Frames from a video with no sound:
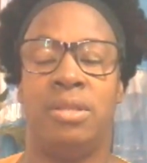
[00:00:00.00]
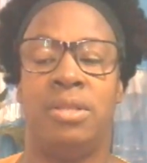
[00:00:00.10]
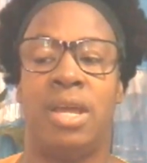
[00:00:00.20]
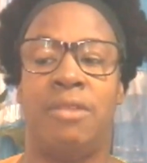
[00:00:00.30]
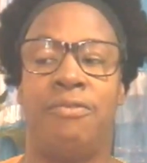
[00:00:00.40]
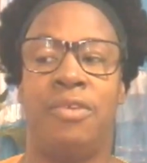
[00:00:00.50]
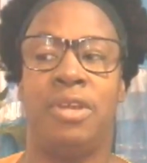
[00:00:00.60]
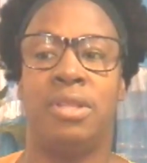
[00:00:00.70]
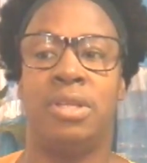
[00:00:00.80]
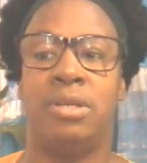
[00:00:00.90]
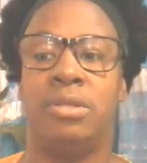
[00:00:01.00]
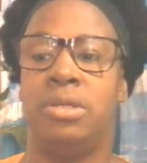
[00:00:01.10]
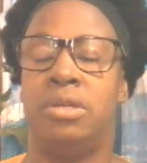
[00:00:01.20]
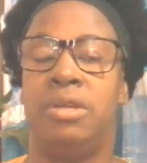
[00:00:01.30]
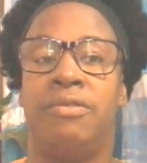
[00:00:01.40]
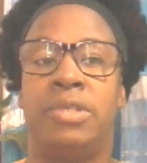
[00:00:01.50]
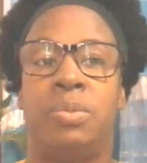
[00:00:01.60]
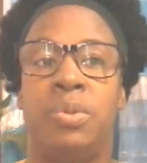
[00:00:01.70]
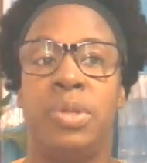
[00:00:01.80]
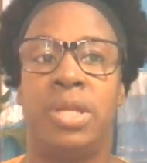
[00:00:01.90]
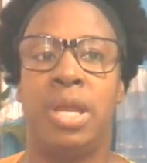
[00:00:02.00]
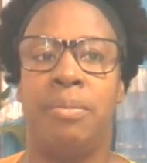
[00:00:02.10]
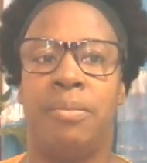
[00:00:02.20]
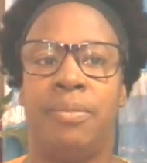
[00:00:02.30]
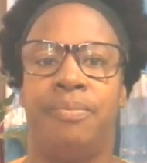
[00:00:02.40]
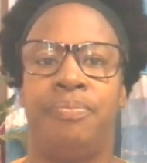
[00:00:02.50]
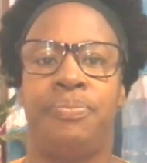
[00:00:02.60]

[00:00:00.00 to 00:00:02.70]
that thing, the evil spirit came.